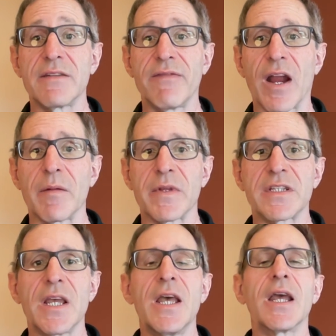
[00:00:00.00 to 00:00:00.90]

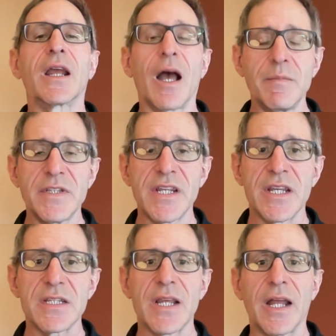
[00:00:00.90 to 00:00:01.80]
environments, come see
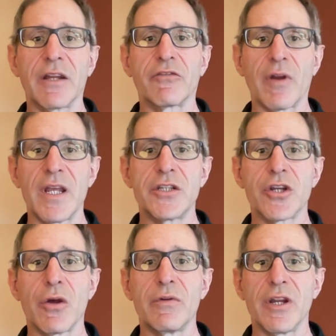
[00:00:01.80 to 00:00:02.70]
us at a trade
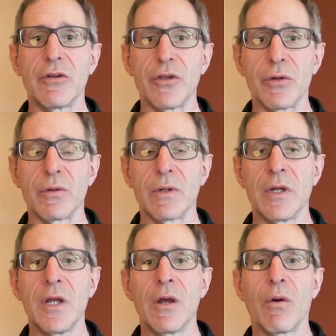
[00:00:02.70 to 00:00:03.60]
show near you,
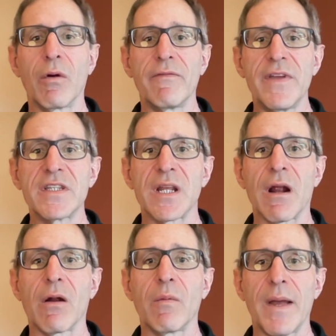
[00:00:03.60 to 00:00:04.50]
or visit
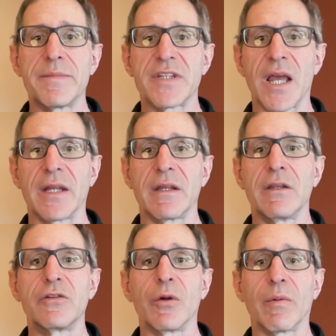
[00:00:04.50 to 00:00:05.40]
our website
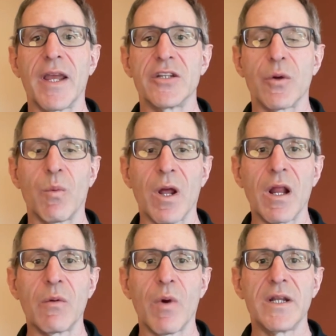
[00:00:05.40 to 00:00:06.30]
to arrange a
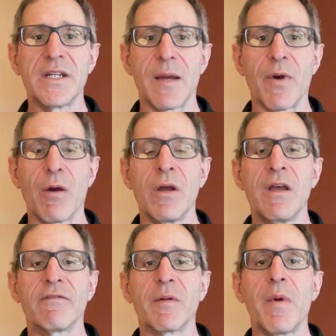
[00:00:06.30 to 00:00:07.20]
one-on-one demo
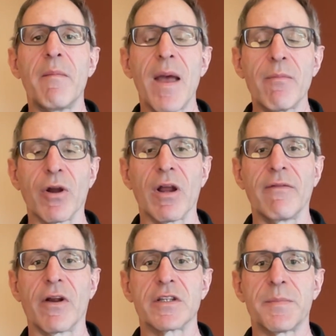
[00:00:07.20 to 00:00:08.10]
from a member of
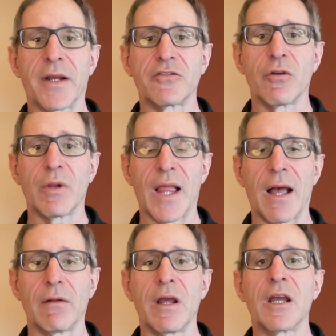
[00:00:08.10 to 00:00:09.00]
our
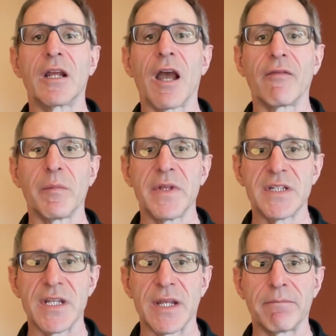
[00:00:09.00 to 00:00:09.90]
SpectroCloud government
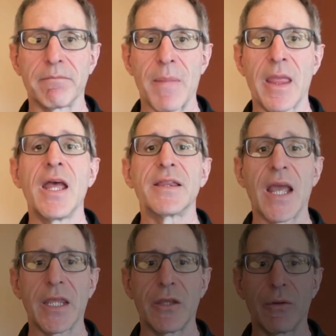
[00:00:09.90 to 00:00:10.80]
team.
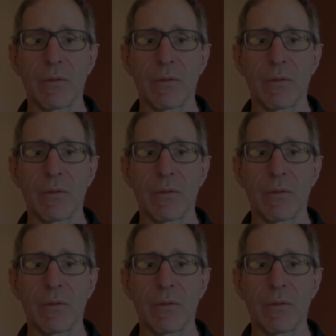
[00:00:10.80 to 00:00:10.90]
Thank you.